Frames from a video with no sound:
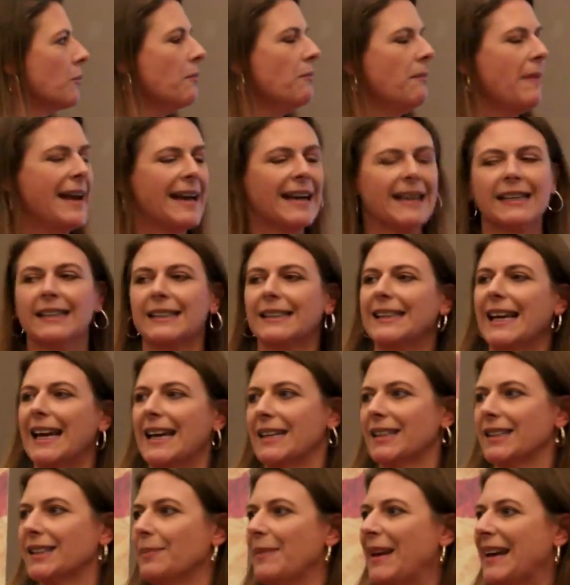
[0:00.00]
make
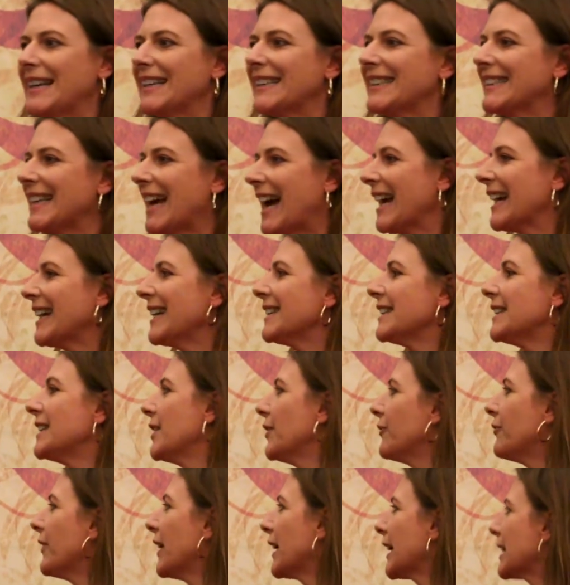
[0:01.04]

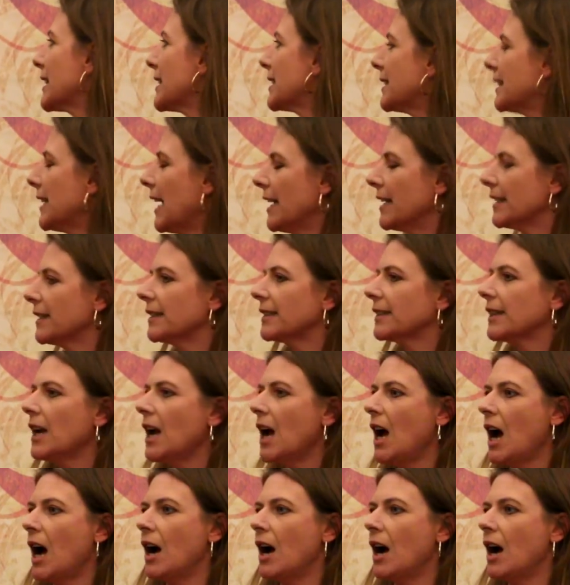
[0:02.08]
scientific sense